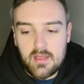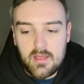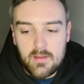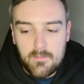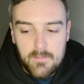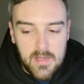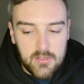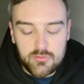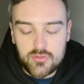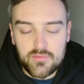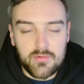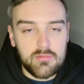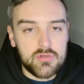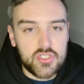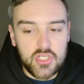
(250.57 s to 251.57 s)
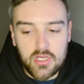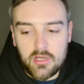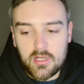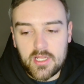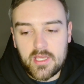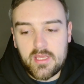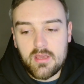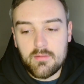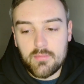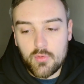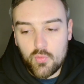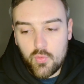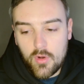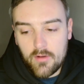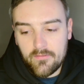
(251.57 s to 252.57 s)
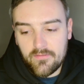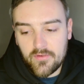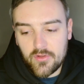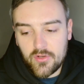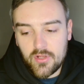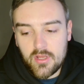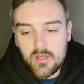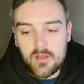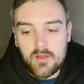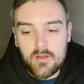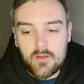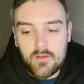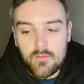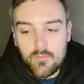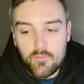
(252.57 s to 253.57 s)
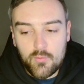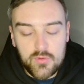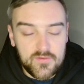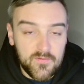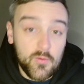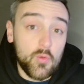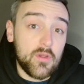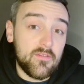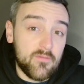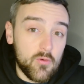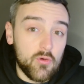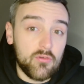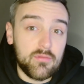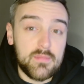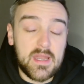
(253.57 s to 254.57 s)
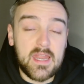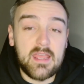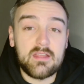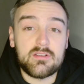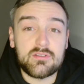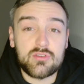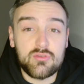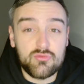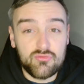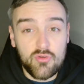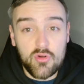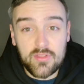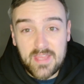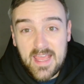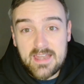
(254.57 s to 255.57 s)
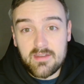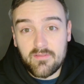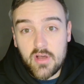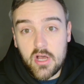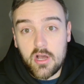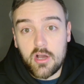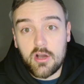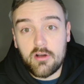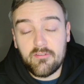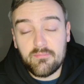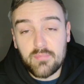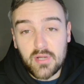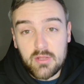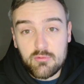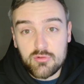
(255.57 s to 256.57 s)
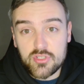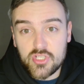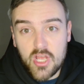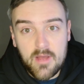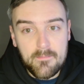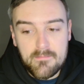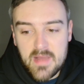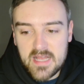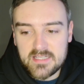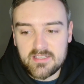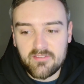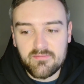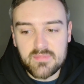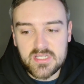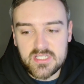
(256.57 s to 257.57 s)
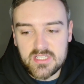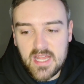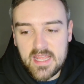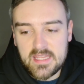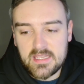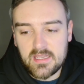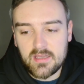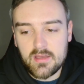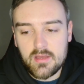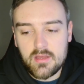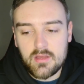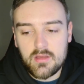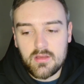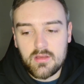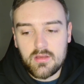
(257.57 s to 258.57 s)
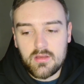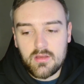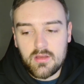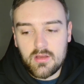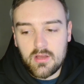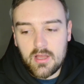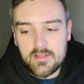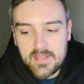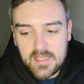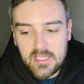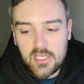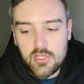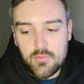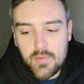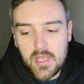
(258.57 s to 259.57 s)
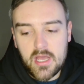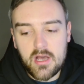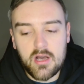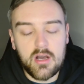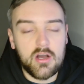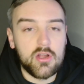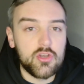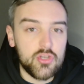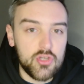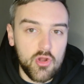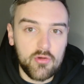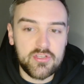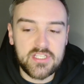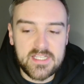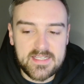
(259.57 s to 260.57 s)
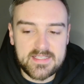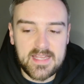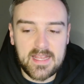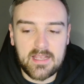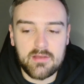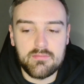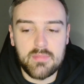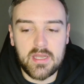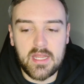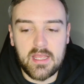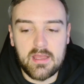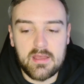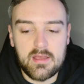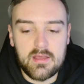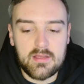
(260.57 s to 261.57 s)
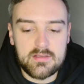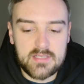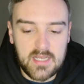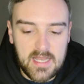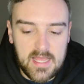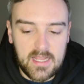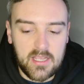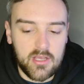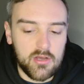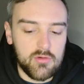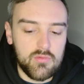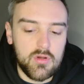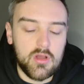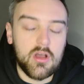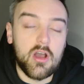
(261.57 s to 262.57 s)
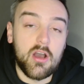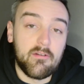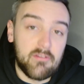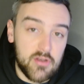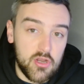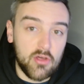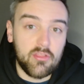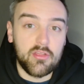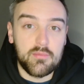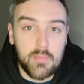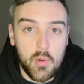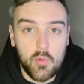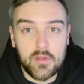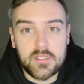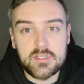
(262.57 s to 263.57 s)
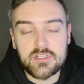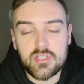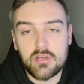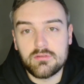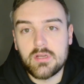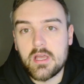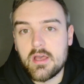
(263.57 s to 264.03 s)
Middlesbrough was early, but Watford was 44th minute, so it was right at the end of a half, but it was a massive mistake. And then QPR, 92nd minute to let go of another point. So